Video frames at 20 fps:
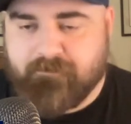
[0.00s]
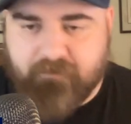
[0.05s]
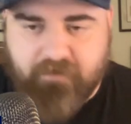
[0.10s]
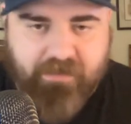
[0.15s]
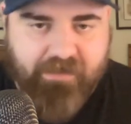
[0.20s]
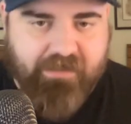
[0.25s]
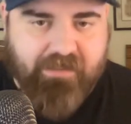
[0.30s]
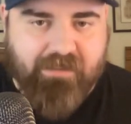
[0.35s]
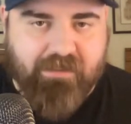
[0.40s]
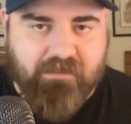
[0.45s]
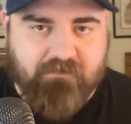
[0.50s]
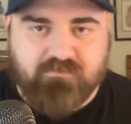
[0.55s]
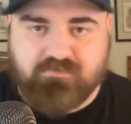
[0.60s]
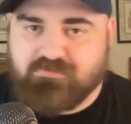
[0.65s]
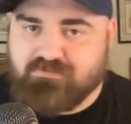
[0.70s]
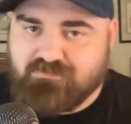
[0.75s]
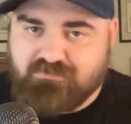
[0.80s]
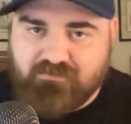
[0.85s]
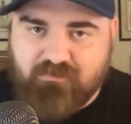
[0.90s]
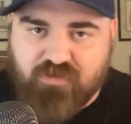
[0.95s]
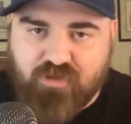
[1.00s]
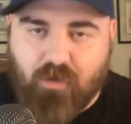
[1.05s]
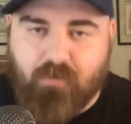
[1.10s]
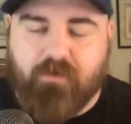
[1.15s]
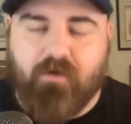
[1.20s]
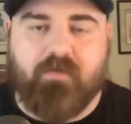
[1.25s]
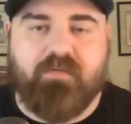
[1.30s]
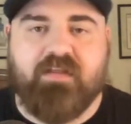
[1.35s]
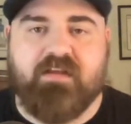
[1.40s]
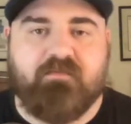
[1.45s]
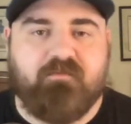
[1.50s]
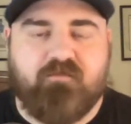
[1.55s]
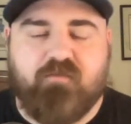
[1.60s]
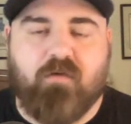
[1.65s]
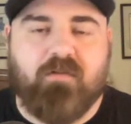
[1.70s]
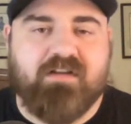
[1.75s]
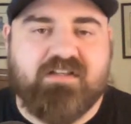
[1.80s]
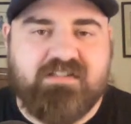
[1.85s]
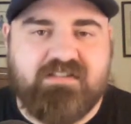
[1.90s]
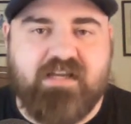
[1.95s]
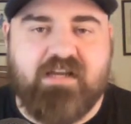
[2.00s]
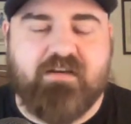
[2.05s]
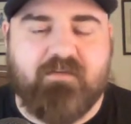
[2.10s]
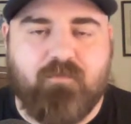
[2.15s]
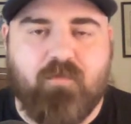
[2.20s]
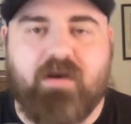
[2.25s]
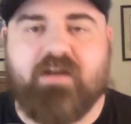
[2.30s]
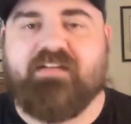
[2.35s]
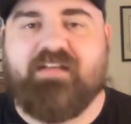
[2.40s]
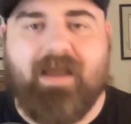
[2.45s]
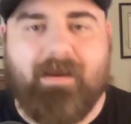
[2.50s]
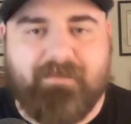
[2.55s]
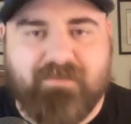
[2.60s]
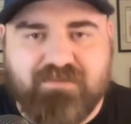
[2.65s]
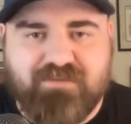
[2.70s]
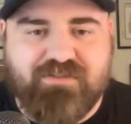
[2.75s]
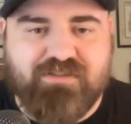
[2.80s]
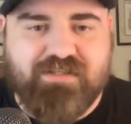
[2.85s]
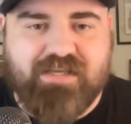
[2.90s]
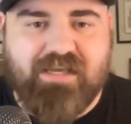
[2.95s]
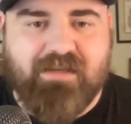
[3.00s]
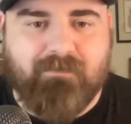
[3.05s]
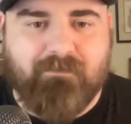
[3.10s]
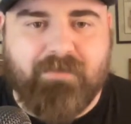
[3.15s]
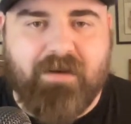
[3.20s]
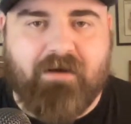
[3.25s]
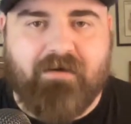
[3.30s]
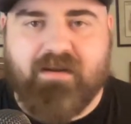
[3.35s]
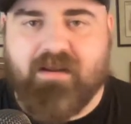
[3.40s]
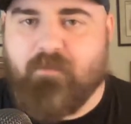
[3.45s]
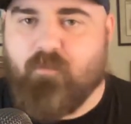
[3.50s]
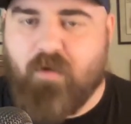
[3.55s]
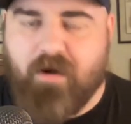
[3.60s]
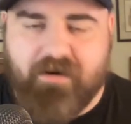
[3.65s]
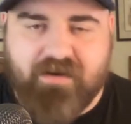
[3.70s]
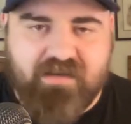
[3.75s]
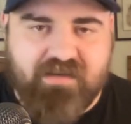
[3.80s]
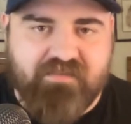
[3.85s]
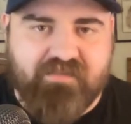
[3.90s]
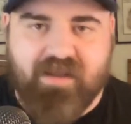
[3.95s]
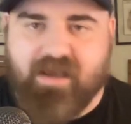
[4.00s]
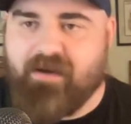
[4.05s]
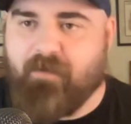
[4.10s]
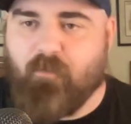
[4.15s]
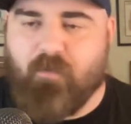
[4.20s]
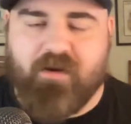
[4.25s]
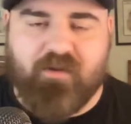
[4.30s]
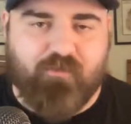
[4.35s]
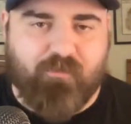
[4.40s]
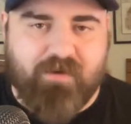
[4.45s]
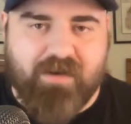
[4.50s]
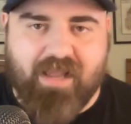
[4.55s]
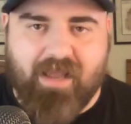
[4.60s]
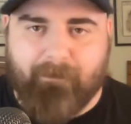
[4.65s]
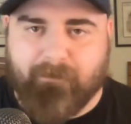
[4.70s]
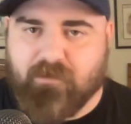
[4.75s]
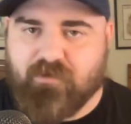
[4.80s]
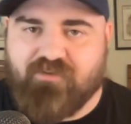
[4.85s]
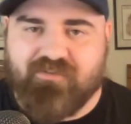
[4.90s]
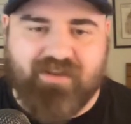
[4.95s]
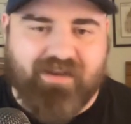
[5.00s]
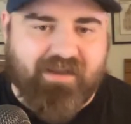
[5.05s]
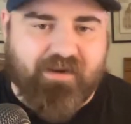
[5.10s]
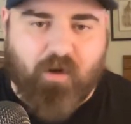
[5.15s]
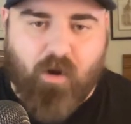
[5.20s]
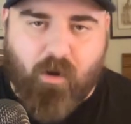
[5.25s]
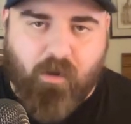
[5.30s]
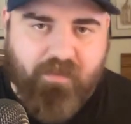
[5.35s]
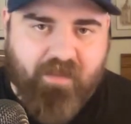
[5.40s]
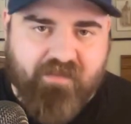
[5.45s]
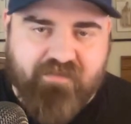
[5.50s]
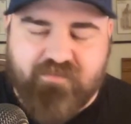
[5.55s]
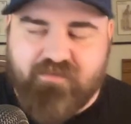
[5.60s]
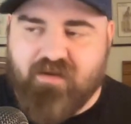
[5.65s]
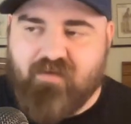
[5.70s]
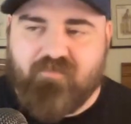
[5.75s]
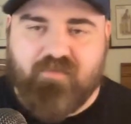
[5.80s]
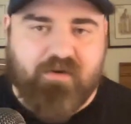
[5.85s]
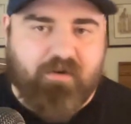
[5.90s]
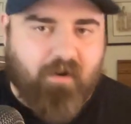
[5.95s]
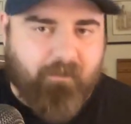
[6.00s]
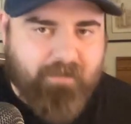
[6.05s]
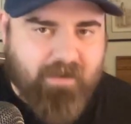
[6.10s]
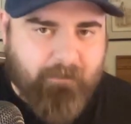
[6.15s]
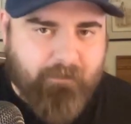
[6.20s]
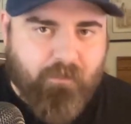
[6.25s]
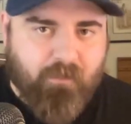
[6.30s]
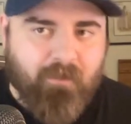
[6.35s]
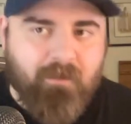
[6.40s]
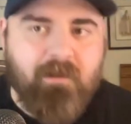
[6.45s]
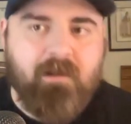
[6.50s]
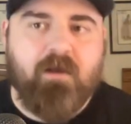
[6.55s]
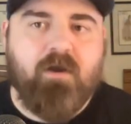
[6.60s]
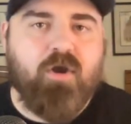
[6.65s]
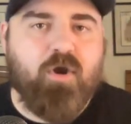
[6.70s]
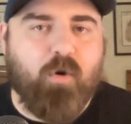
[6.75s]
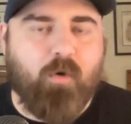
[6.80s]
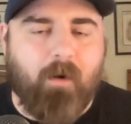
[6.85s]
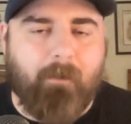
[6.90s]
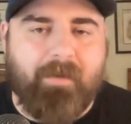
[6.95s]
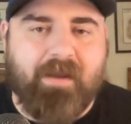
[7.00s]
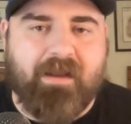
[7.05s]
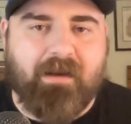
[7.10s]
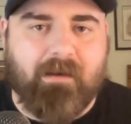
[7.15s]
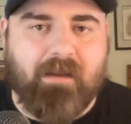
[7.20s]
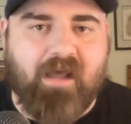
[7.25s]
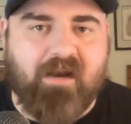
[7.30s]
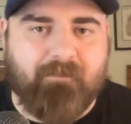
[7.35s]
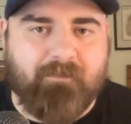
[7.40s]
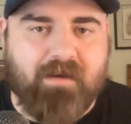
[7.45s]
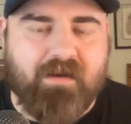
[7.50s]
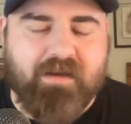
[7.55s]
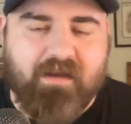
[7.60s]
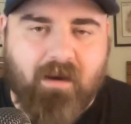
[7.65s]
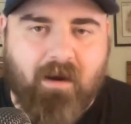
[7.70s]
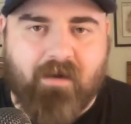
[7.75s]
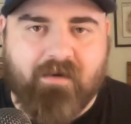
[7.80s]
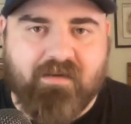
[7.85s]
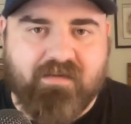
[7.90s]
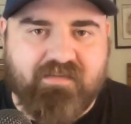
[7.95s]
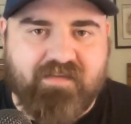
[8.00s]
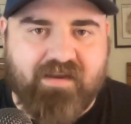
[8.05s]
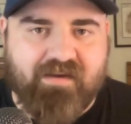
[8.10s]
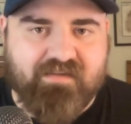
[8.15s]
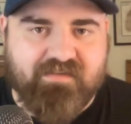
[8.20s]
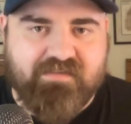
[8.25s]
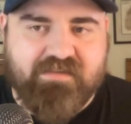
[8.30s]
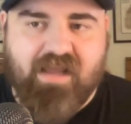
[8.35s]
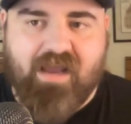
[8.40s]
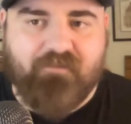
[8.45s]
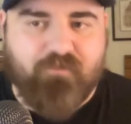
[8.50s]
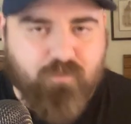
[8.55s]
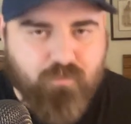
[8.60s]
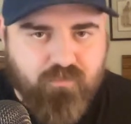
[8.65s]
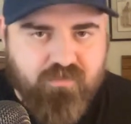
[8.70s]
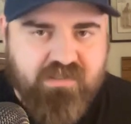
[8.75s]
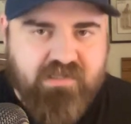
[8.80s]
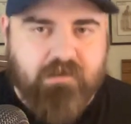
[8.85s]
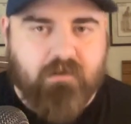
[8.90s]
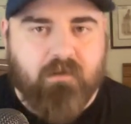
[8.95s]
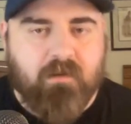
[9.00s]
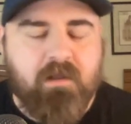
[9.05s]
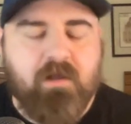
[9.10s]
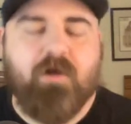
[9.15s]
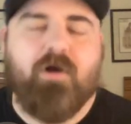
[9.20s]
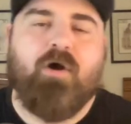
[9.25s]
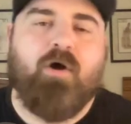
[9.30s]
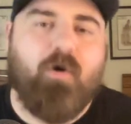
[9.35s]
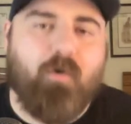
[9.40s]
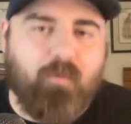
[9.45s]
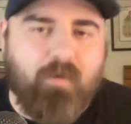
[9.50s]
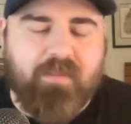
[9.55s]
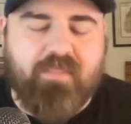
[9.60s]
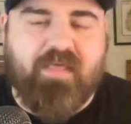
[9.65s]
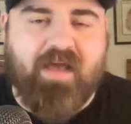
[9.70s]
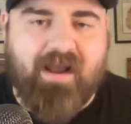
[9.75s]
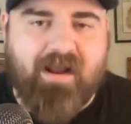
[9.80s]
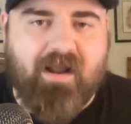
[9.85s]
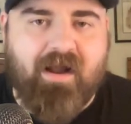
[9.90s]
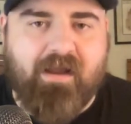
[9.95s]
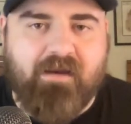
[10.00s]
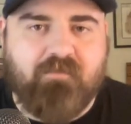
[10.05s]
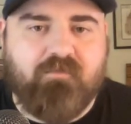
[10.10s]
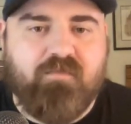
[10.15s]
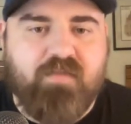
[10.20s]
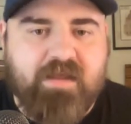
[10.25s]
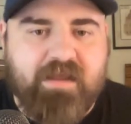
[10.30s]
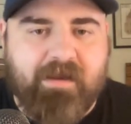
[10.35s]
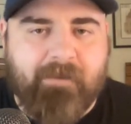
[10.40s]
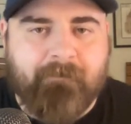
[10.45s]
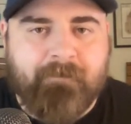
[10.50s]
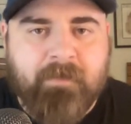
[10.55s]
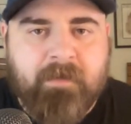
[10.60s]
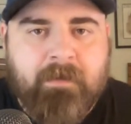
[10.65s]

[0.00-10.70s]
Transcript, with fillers: Again, don't know the full extent of what has happened to Kaden Perry and where he is at and what his rehab looks like and all that stuff. There are people who are paid a lot of money on Gonzaga's staff who deal with that kind of thing.